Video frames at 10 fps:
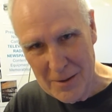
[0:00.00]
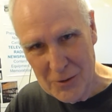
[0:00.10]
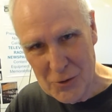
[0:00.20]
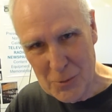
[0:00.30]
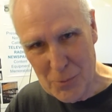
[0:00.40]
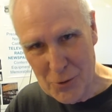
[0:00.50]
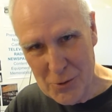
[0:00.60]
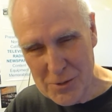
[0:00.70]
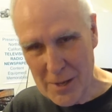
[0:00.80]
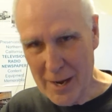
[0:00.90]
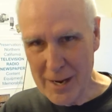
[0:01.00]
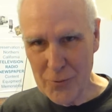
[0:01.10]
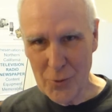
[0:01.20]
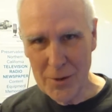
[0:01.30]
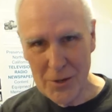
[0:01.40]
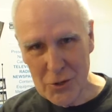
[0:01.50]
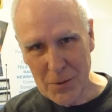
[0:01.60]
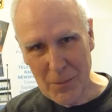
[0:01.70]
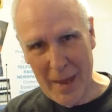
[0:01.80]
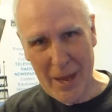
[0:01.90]
to produce the high voltage
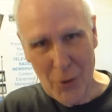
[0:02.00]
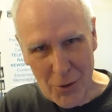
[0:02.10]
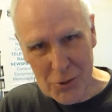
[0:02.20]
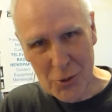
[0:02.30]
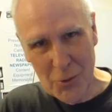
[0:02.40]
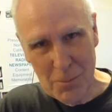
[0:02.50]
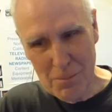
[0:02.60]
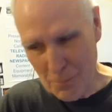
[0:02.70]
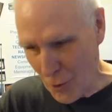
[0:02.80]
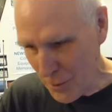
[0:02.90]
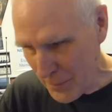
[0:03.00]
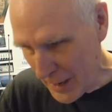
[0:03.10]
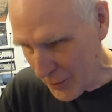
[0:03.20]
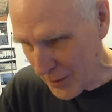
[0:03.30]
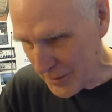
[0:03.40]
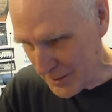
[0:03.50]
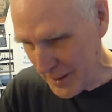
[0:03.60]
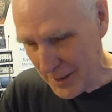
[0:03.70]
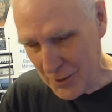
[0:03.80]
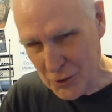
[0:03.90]
and also more power to
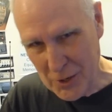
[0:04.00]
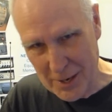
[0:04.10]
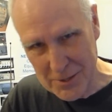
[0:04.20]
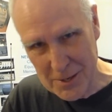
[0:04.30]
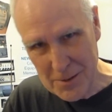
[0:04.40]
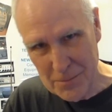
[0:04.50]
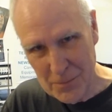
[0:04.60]
the other chassis.